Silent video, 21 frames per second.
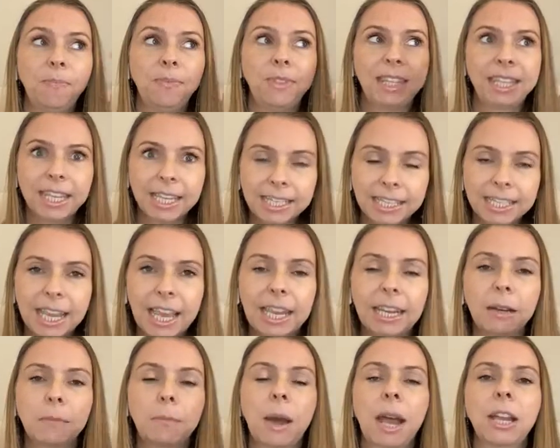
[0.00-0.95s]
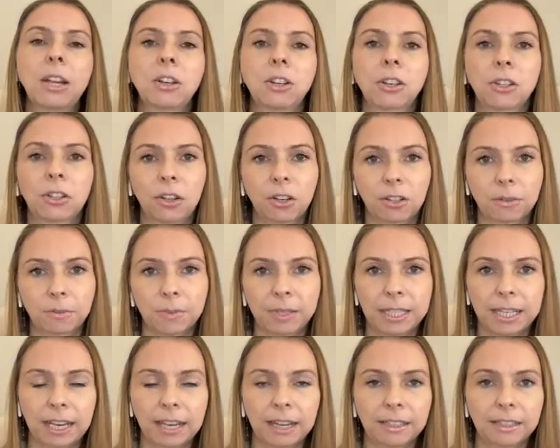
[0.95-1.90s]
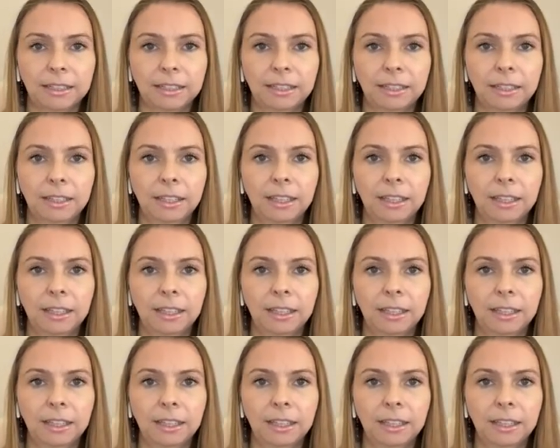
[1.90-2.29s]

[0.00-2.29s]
dictated by your circumstance.